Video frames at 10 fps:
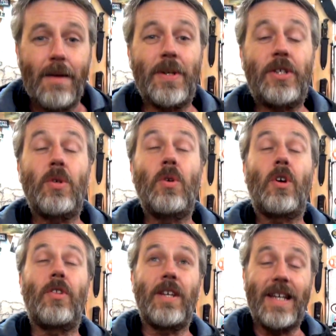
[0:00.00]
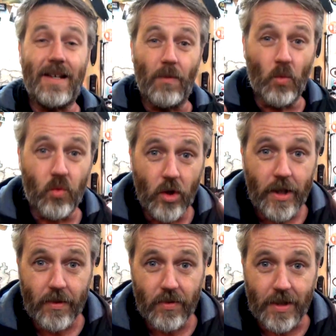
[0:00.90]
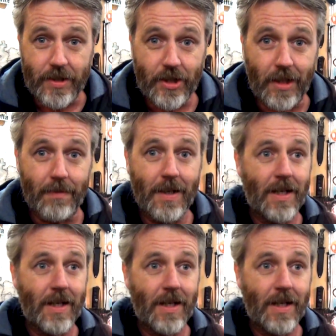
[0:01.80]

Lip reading: but do it on the really cheap.